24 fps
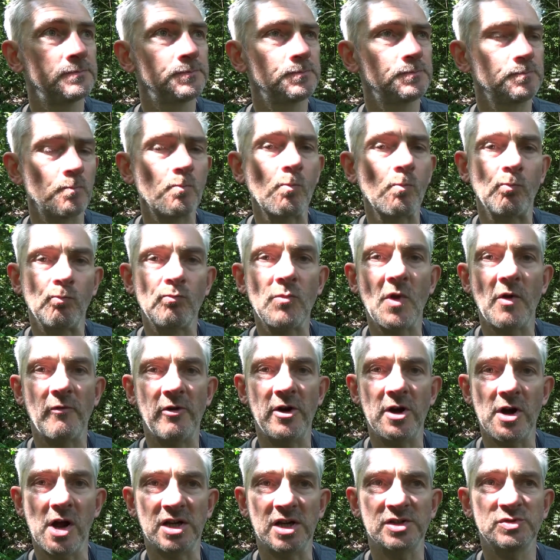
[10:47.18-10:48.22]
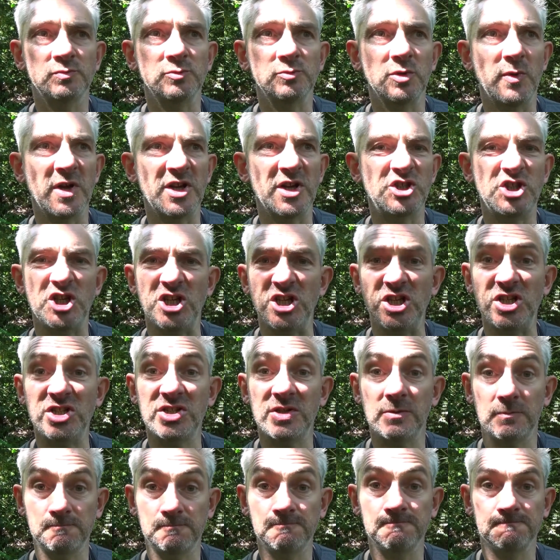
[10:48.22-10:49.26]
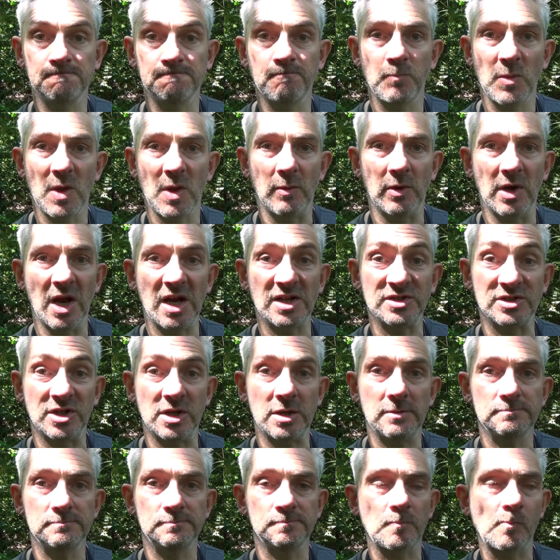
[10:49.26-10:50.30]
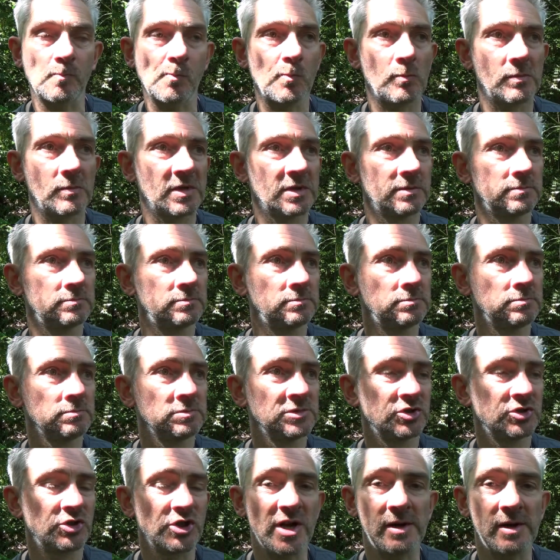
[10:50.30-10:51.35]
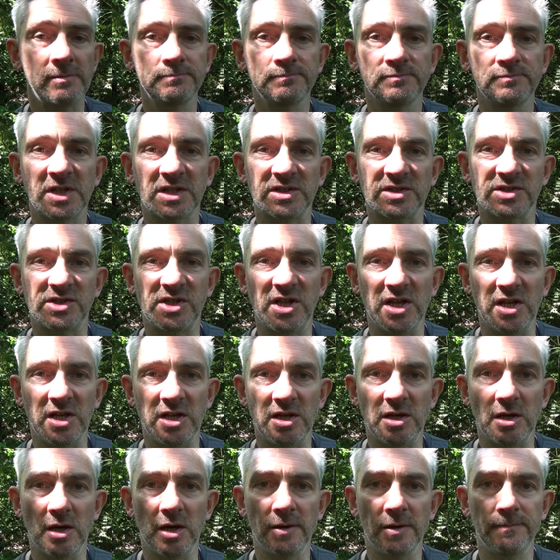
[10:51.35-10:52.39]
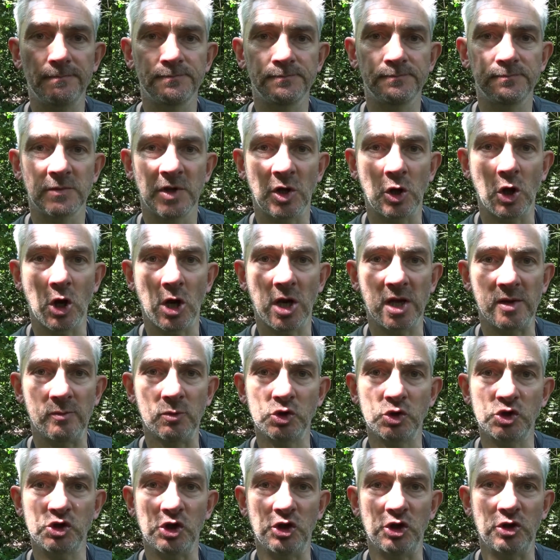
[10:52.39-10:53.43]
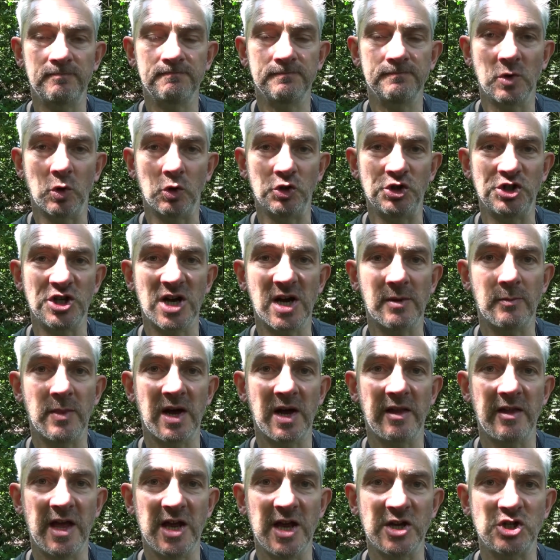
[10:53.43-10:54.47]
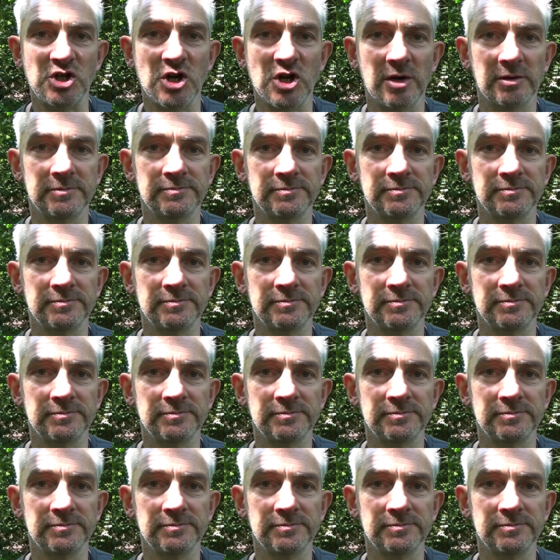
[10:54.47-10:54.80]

Very nice. With a bit of cheese. Very nice that. So yeah, that's the garlic mustard, or Jack by the Hedge.